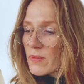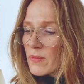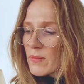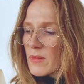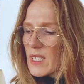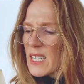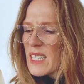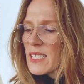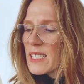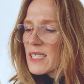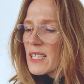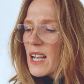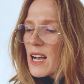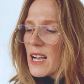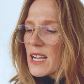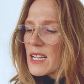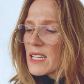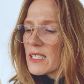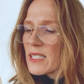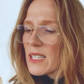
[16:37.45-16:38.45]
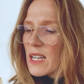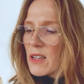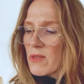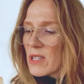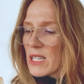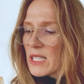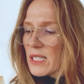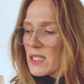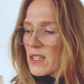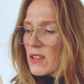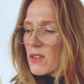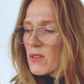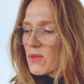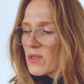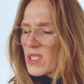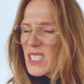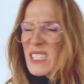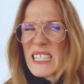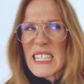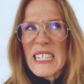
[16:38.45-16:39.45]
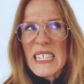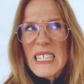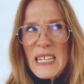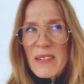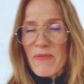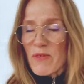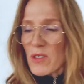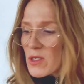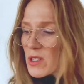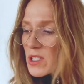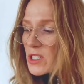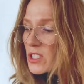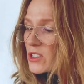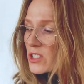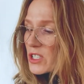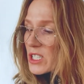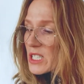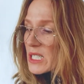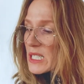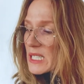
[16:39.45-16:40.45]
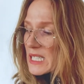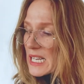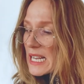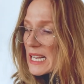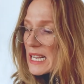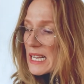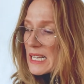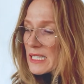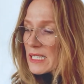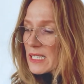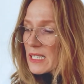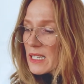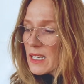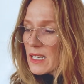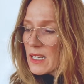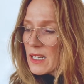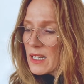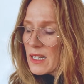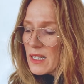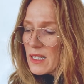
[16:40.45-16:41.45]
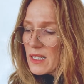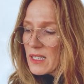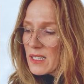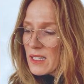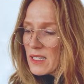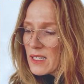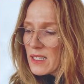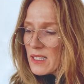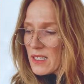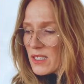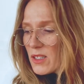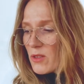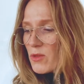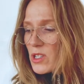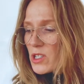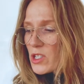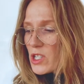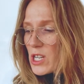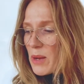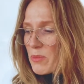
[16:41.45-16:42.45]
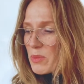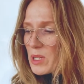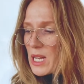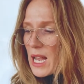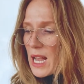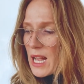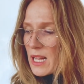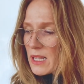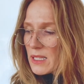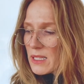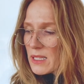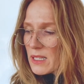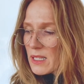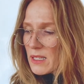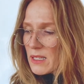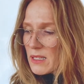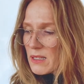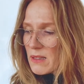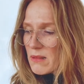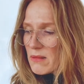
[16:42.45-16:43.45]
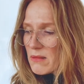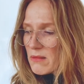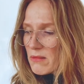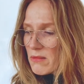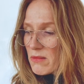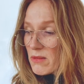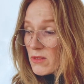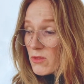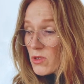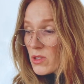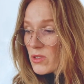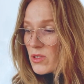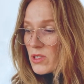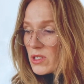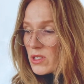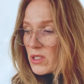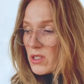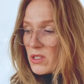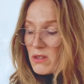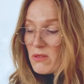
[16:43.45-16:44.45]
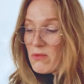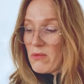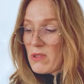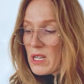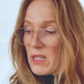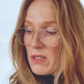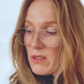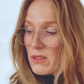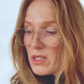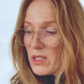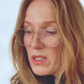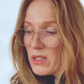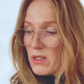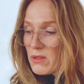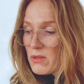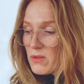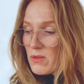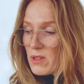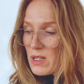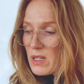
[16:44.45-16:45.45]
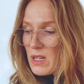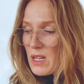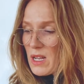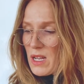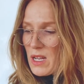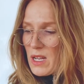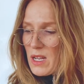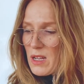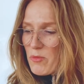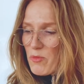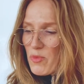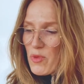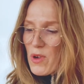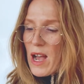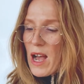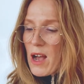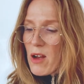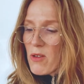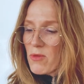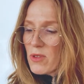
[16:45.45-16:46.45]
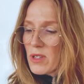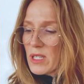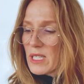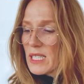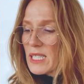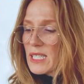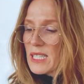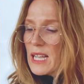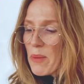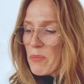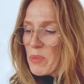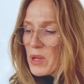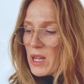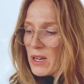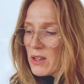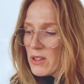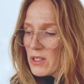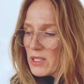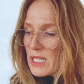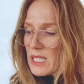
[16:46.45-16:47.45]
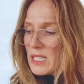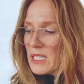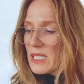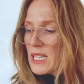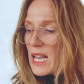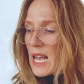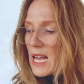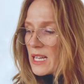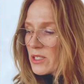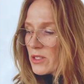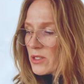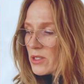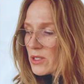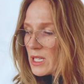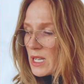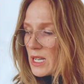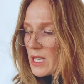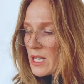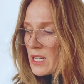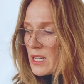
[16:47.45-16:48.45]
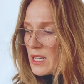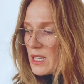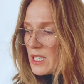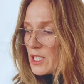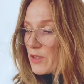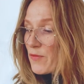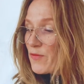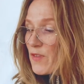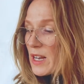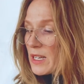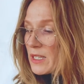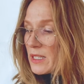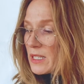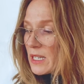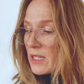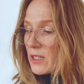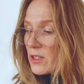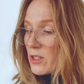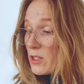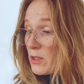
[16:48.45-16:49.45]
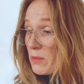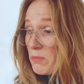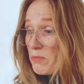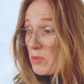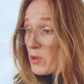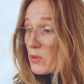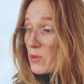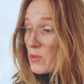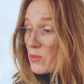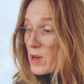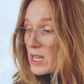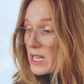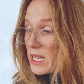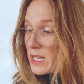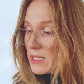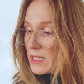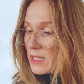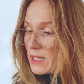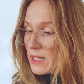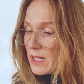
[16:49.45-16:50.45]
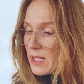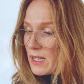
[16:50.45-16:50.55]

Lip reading: He sighed down his nose. They never understand. Soda-chapped hands, crusted toenails too, brown scapulars in tatters, defending her both ways.